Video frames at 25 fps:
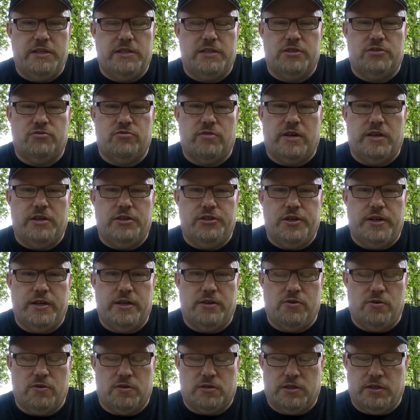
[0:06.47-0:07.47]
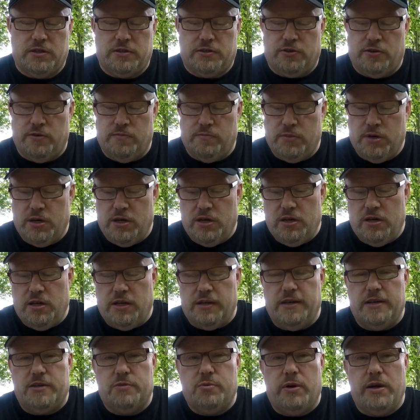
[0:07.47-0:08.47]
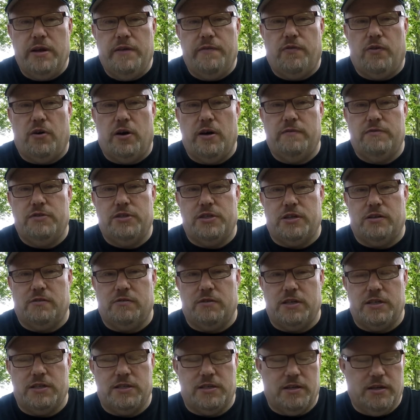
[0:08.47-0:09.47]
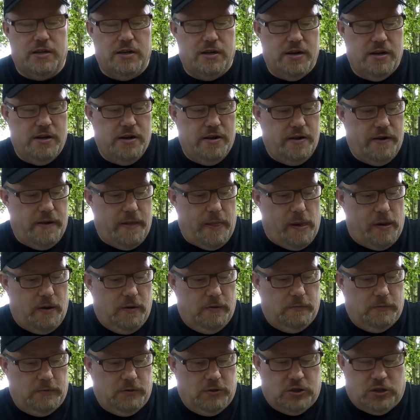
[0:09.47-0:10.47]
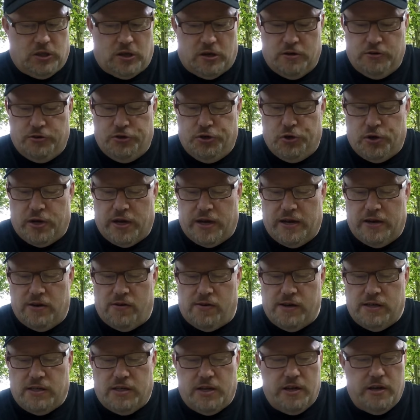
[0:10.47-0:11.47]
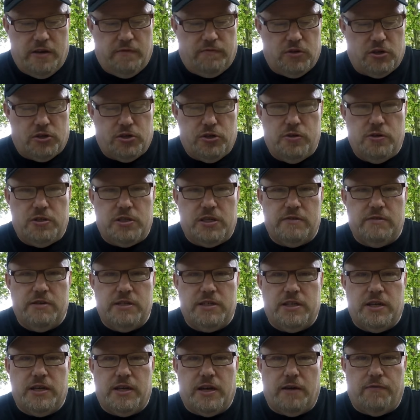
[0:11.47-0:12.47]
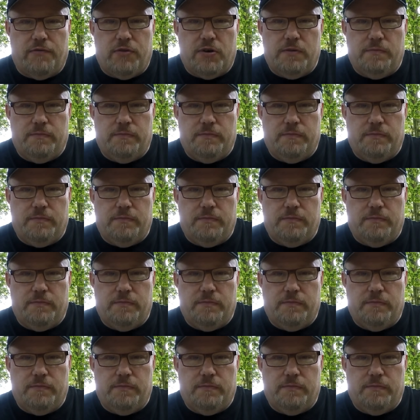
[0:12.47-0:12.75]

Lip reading: Trangia cook system and a 25 series. So you get an idea of the two series together.